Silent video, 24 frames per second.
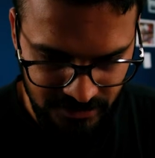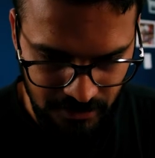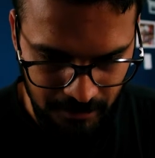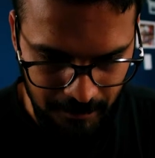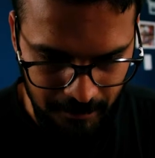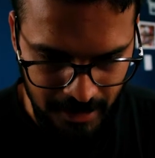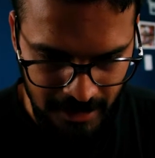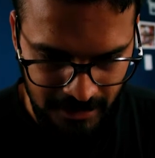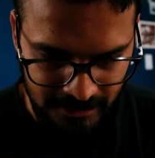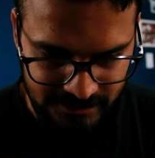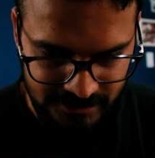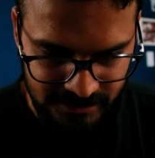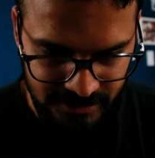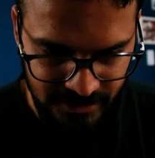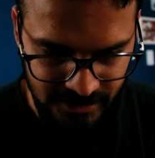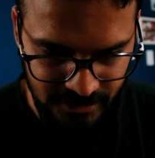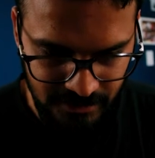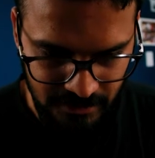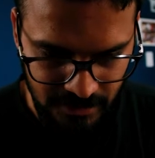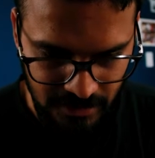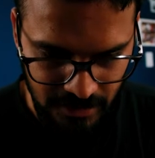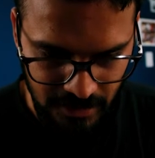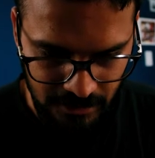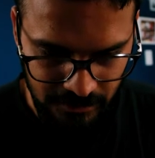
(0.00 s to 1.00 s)
the masking
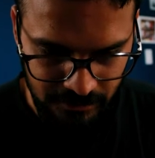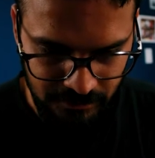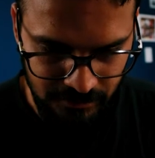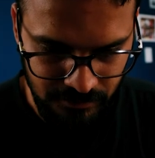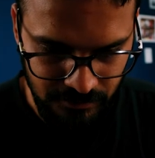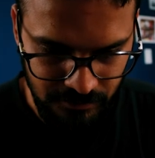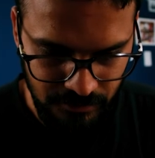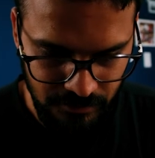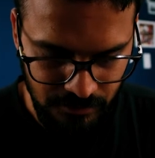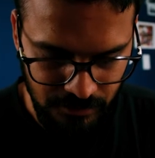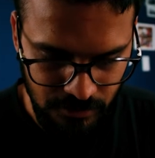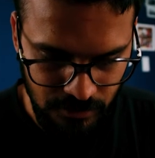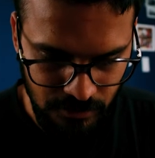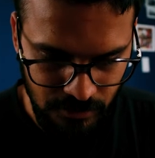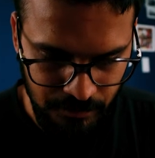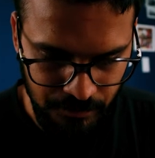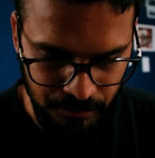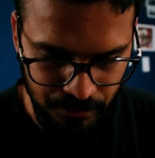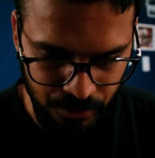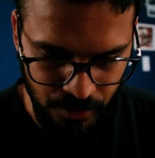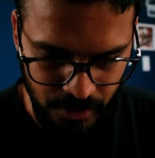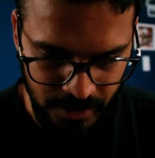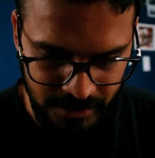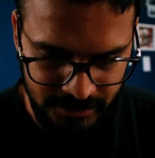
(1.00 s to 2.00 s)
and
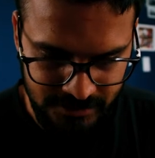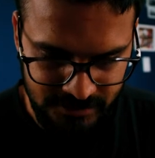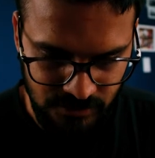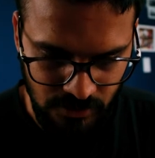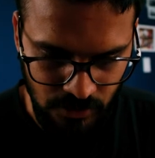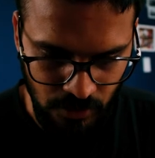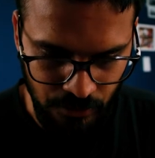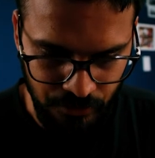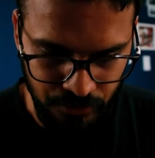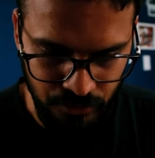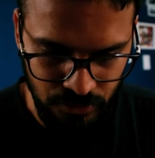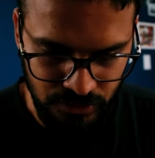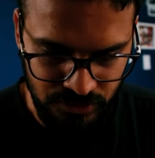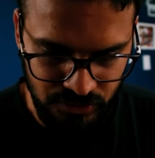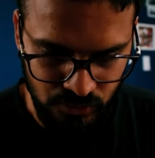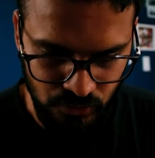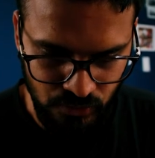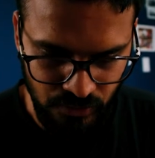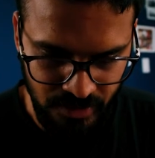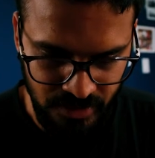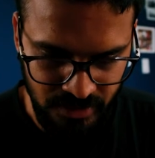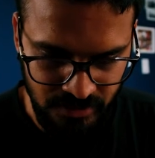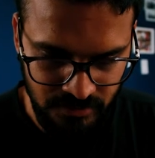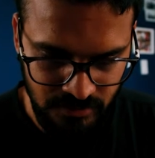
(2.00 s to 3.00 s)
press on your
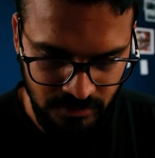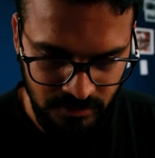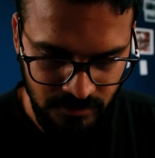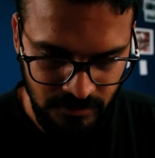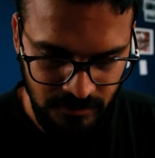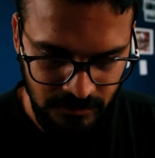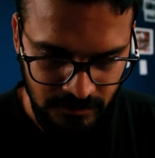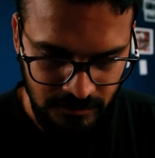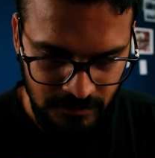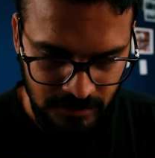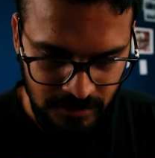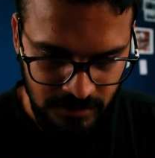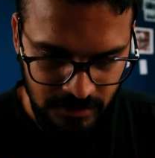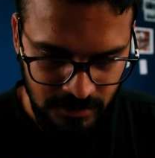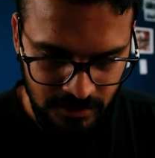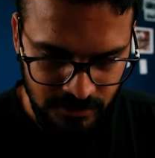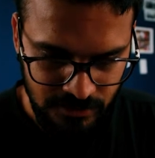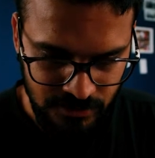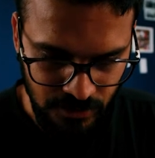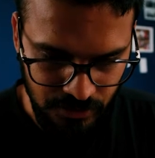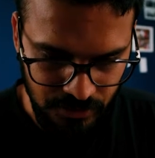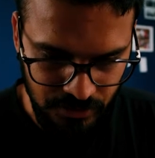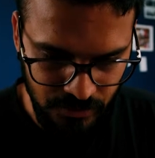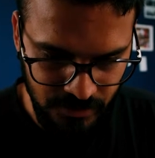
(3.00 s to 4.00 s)
screen,
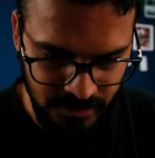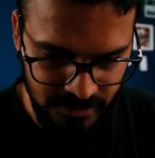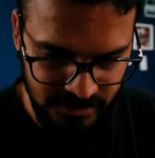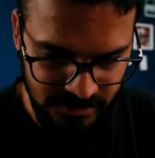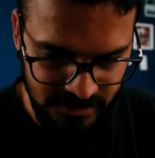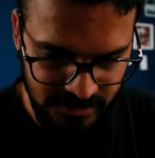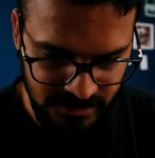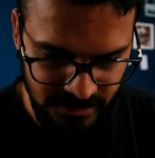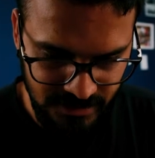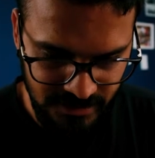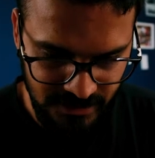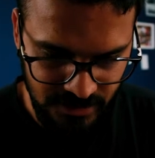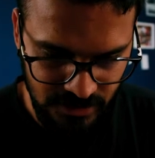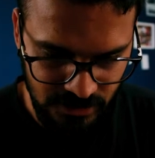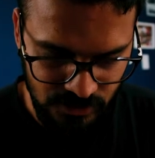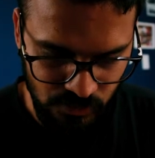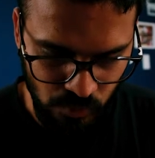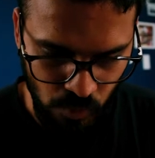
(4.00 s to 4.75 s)
so you can see this